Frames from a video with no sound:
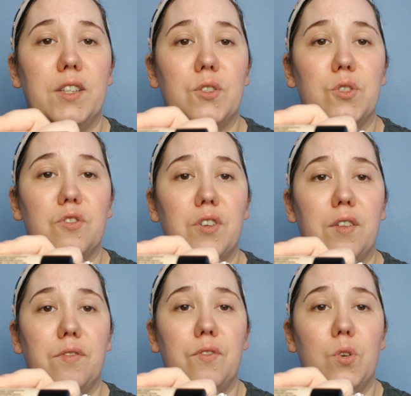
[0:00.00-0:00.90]
I don't know if
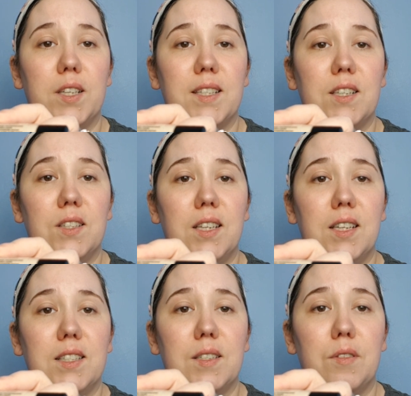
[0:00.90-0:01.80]
I'll focus in on
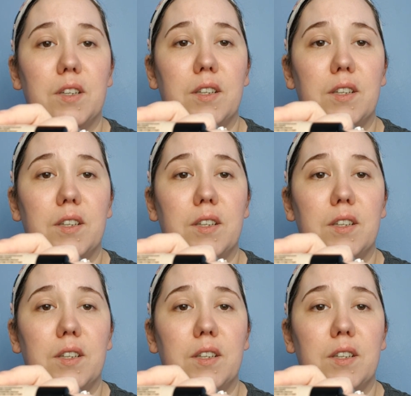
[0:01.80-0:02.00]
that.